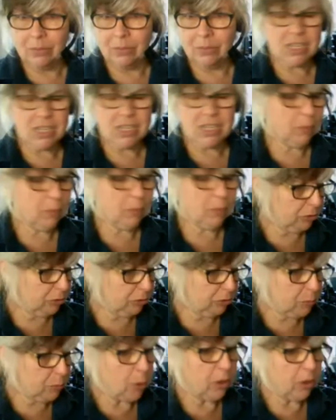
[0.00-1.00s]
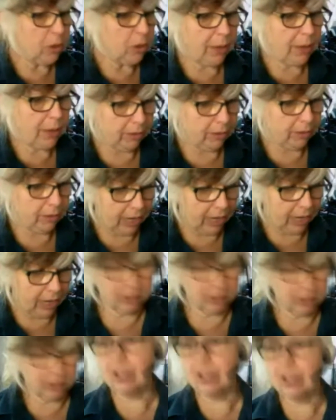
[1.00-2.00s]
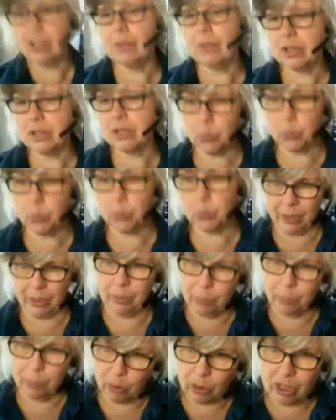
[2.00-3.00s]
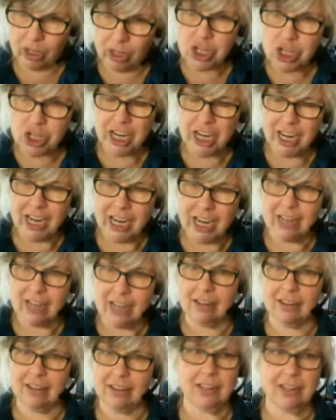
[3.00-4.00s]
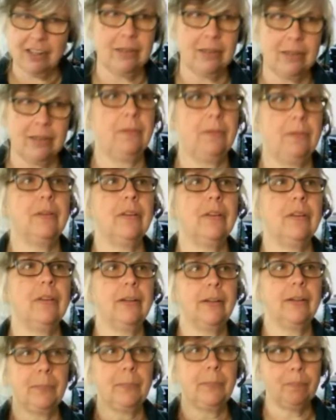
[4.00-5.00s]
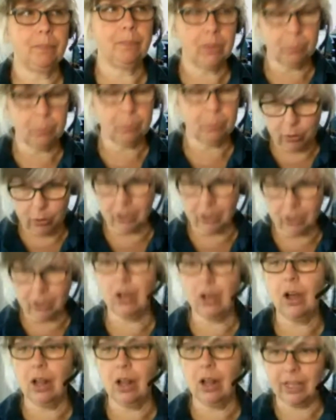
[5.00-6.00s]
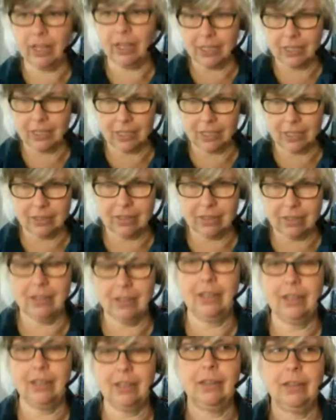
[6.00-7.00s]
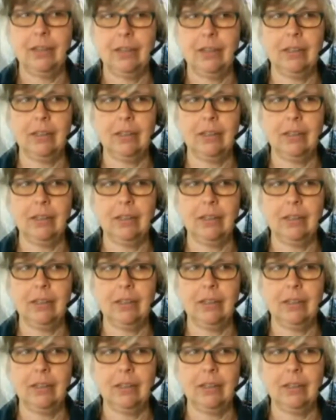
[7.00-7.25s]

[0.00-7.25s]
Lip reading: Some people spoke about actually coming to really appreciate the protocol and the